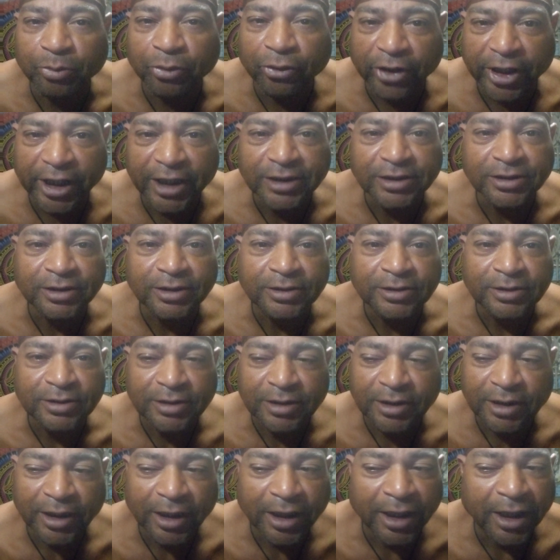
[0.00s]

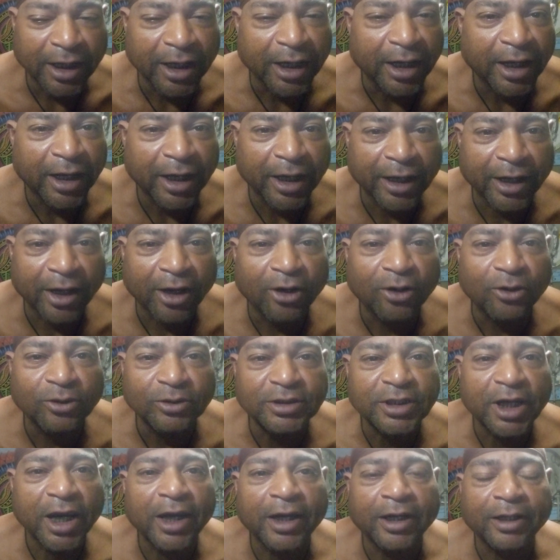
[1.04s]
presence at all
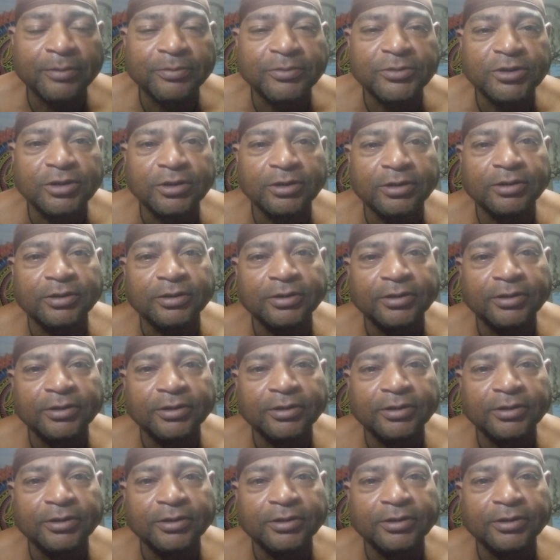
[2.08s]
times.